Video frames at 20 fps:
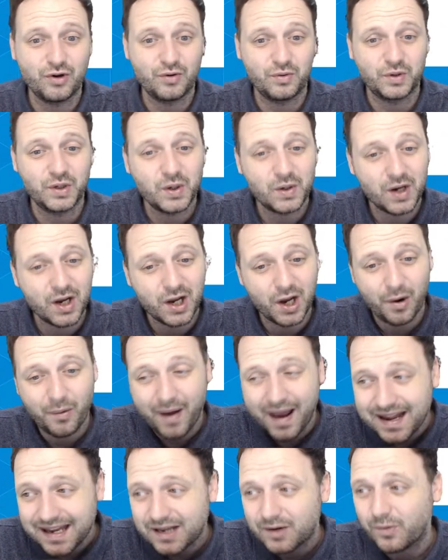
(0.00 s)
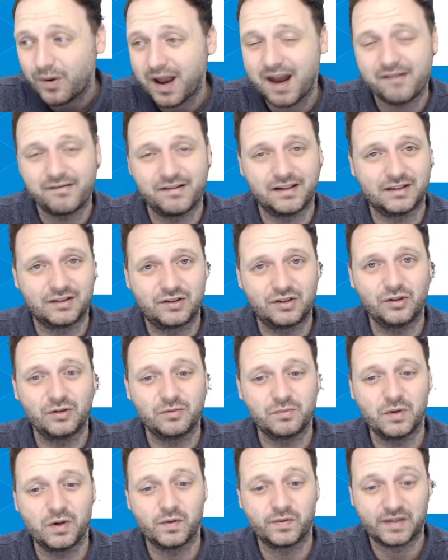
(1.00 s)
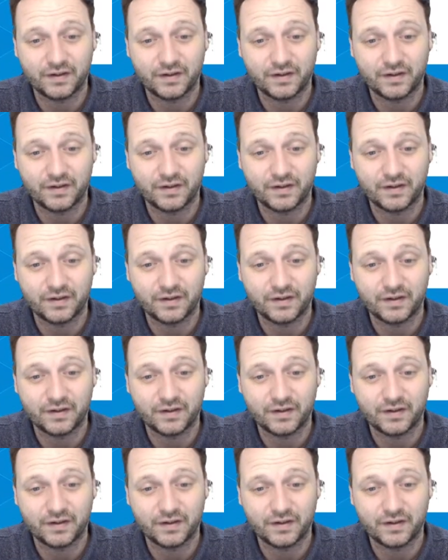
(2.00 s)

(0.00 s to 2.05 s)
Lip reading: You can go anywhere in 2 moves.